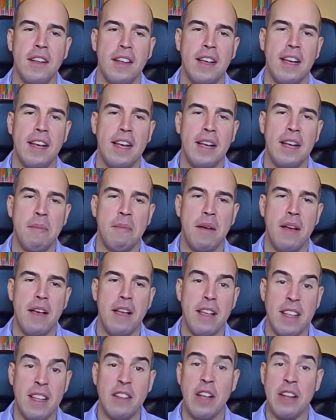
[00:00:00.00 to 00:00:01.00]
I
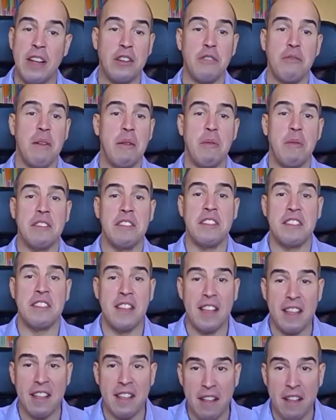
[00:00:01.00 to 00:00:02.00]
just really wanted to
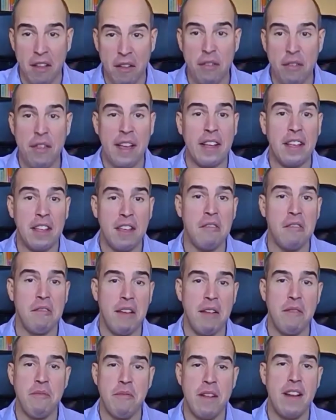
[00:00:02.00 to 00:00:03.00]
say thank you.
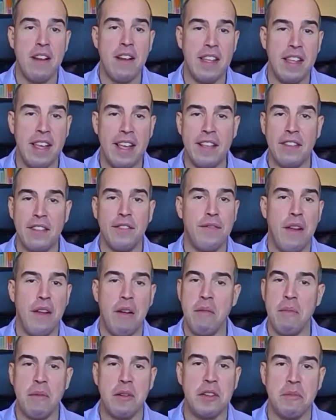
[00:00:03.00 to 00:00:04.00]
It really is very
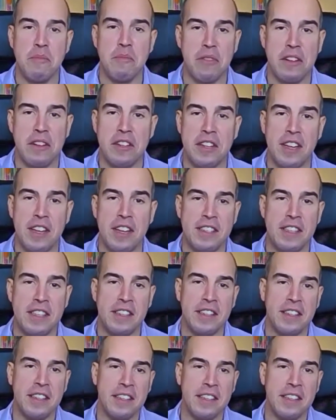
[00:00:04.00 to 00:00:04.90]
much appreciated.